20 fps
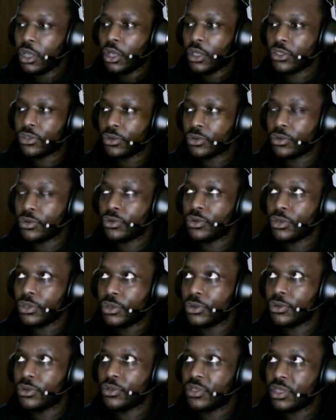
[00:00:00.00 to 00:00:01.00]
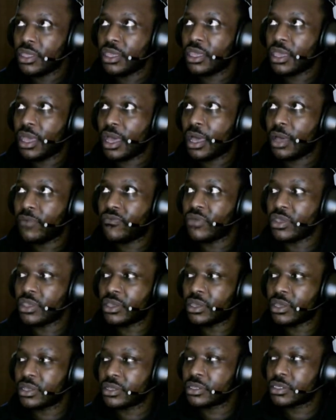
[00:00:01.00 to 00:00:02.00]
threw you the
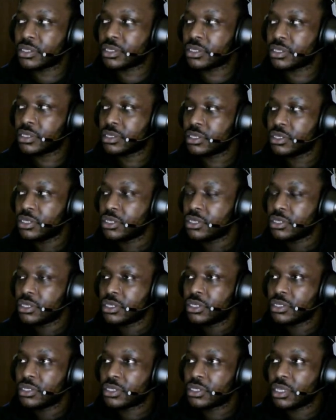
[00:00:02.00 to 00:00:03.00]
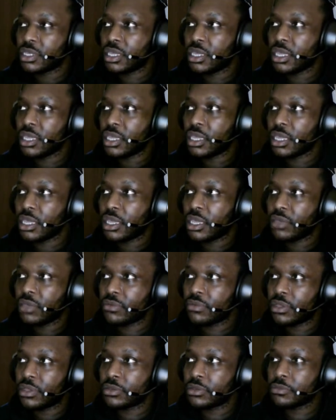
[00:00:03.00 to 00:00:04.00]
obvious, see if
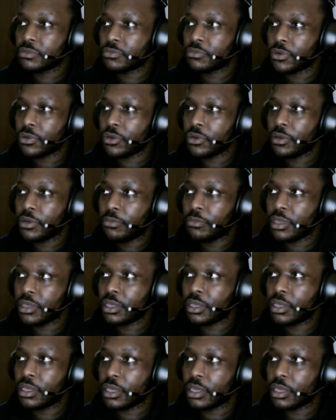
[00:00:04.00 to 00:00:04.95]
there's more behind.